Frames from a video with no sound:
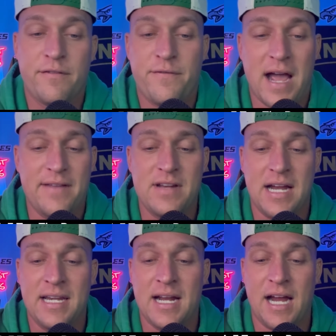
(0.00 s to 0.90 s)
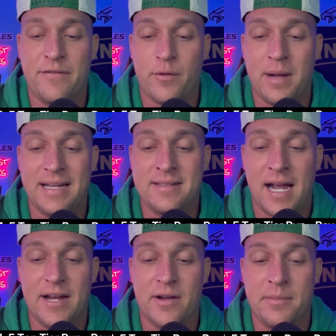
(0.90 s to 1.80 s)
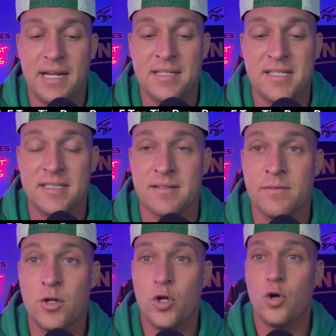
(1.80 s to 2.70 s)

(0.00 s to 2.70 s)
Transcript: $5.99 for my entire NBA season.